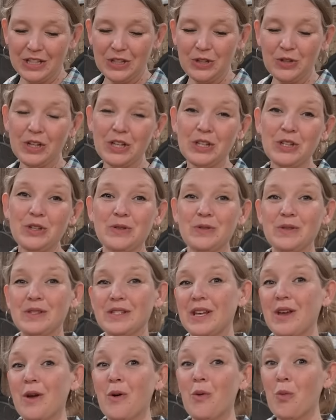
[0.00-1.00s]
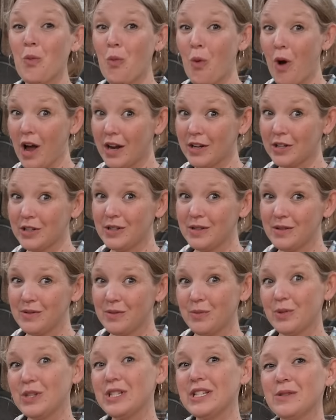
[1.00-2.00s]
You can use water,
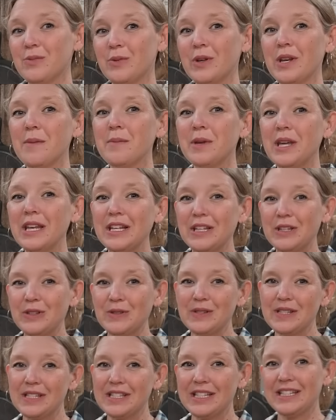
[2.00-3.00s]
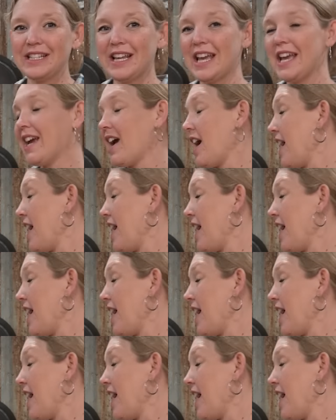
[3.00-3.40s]
which is what I'm going to use today.